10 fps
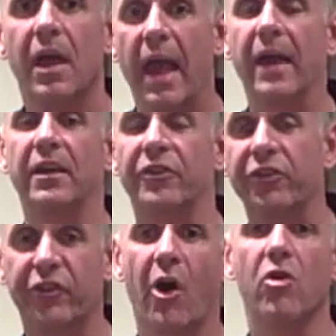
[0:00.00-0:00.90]
And it's
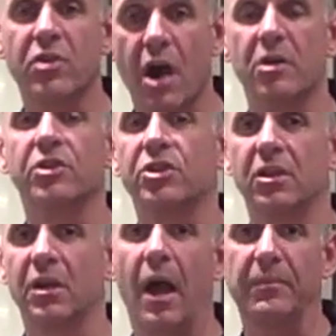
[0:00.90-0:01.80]
so
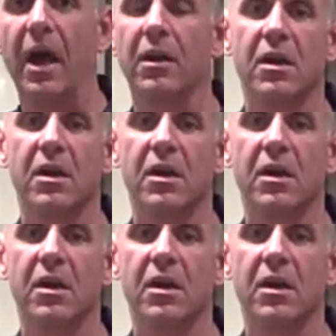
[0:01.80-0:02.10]
nourishing. I'm not